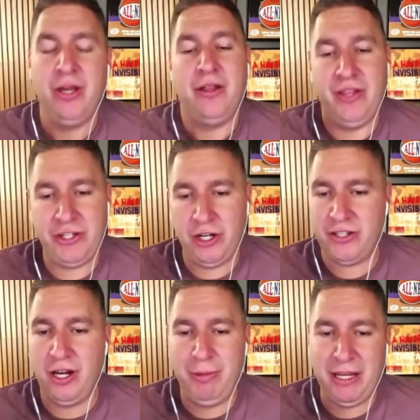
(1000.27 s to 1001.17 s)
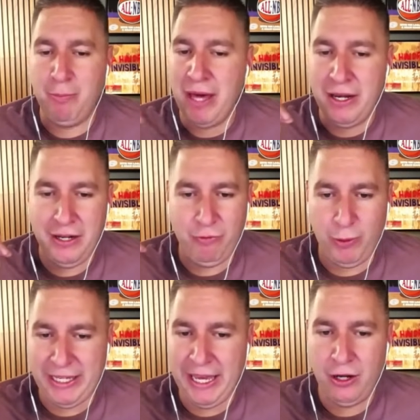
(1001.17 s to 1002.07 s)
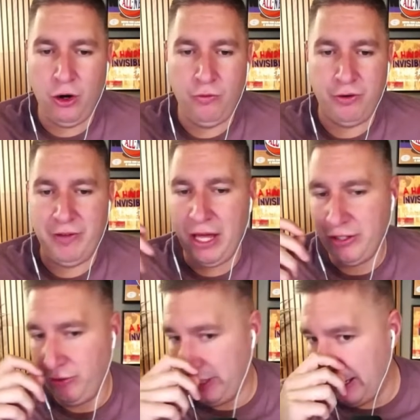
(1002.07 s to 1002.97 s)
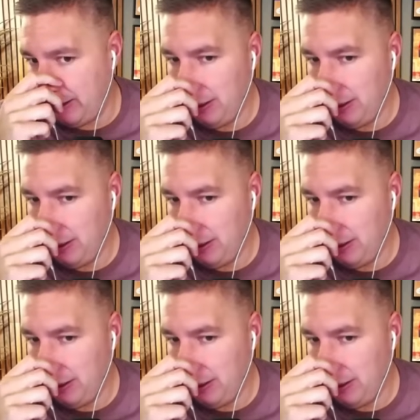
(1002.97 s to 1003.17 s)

This year it's going to be competitive, and we can't overvalue that